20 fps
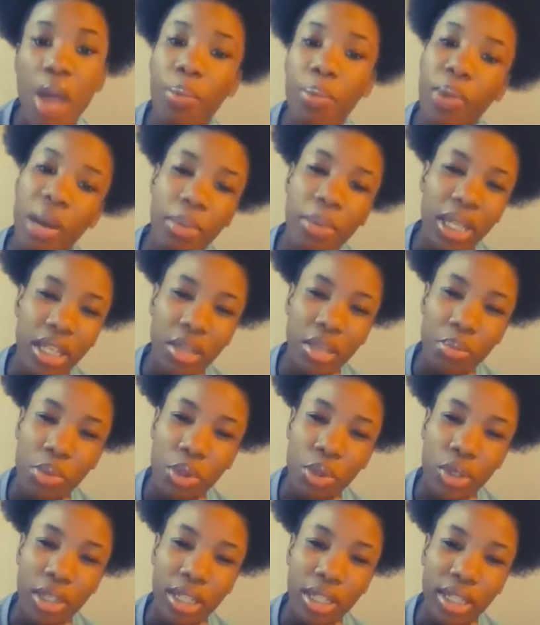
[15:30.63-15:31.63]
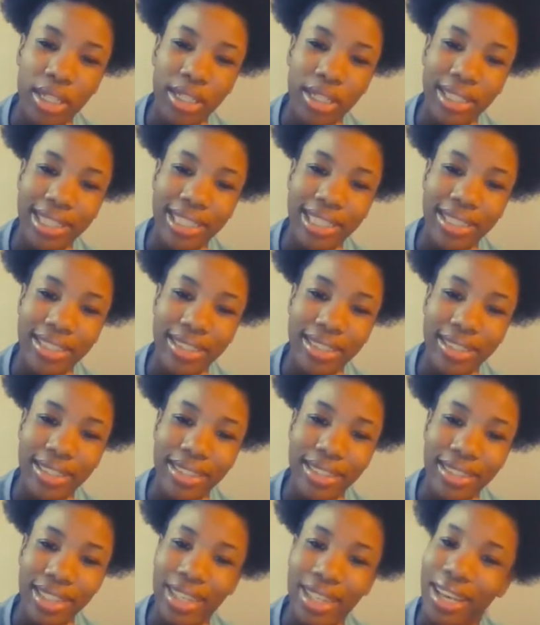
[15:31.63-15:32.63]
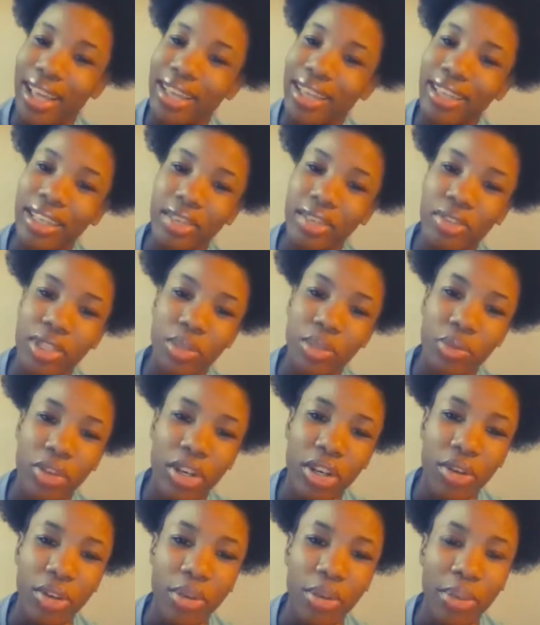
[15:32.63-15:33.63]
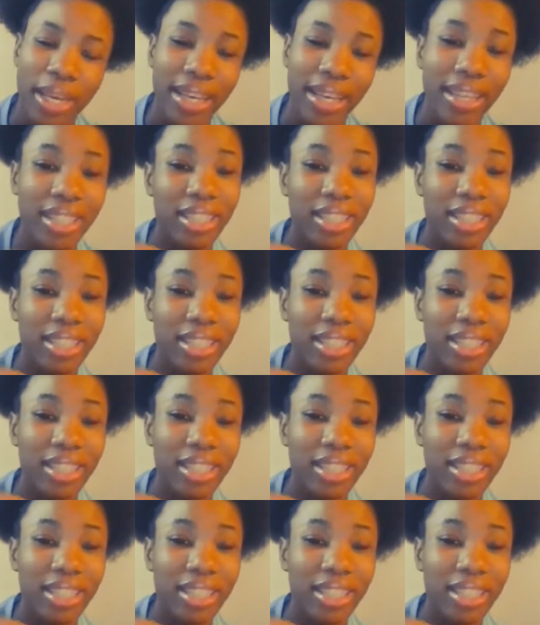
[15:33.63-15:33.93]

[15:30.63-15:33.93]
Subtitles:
probably in the mornings and like evenings before I go to bed,